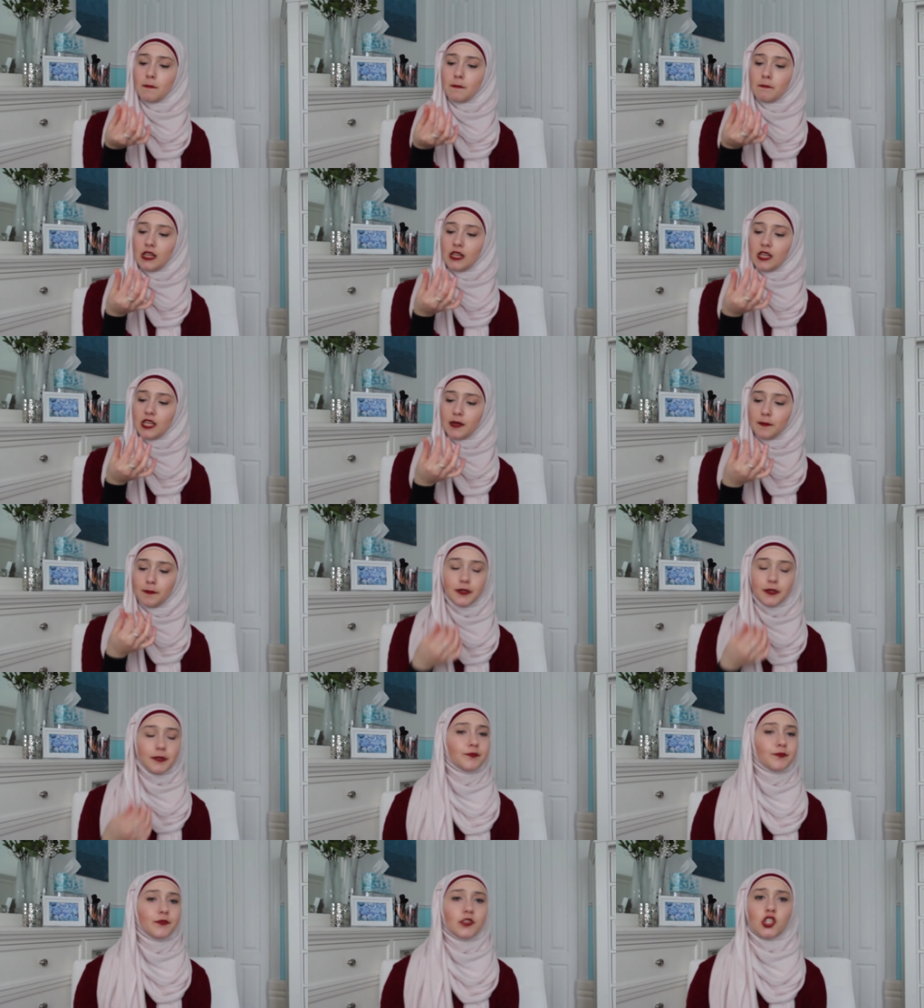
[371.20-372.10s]
lip,
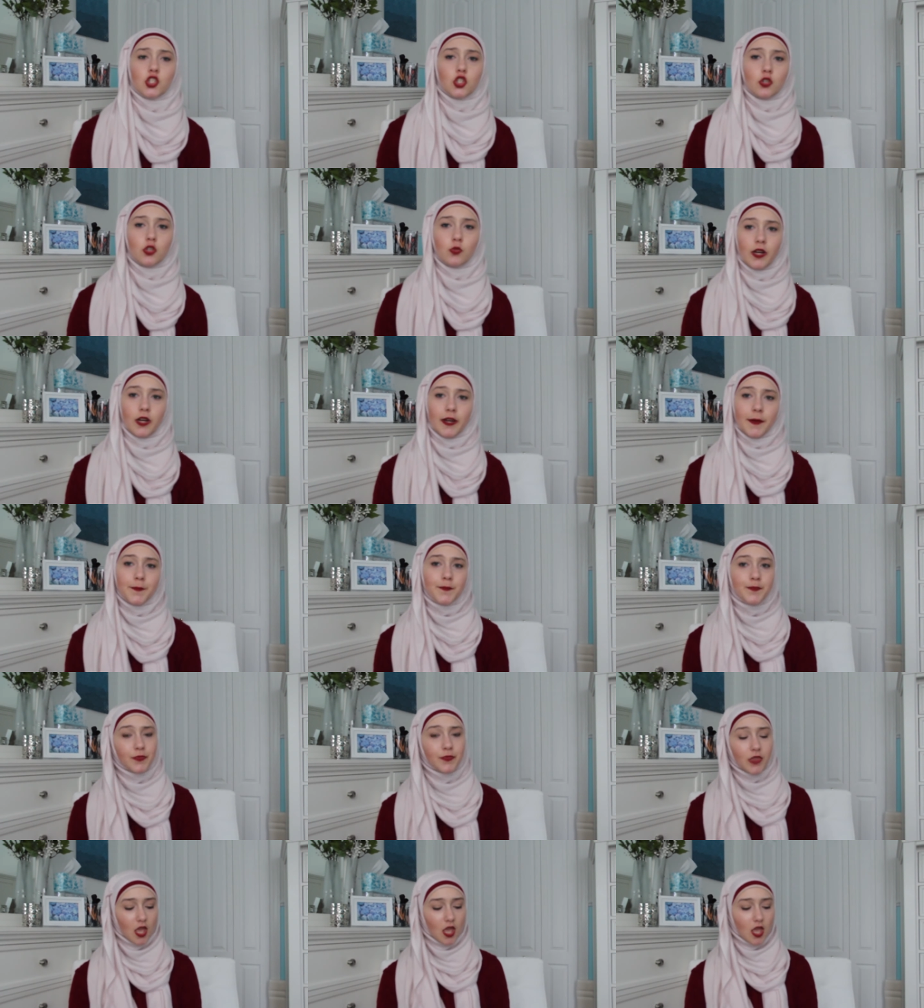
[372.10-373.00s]
not sure why.
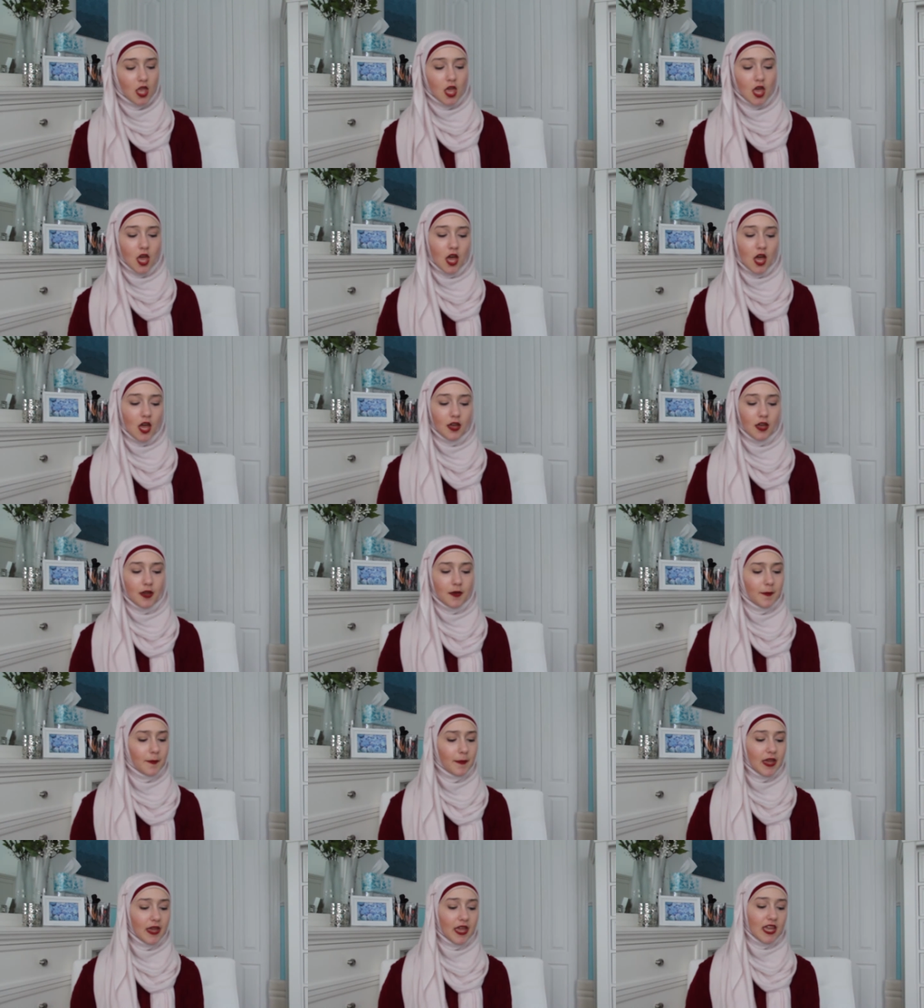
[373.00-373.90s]

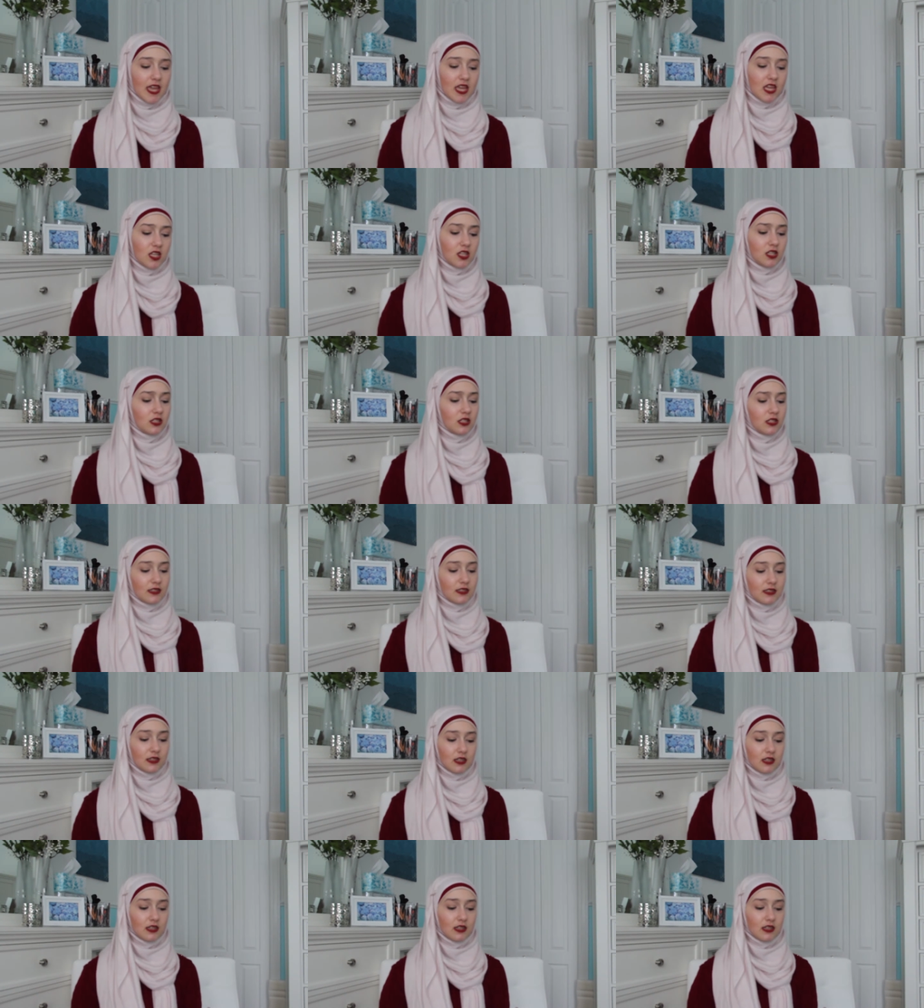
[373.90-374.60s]
And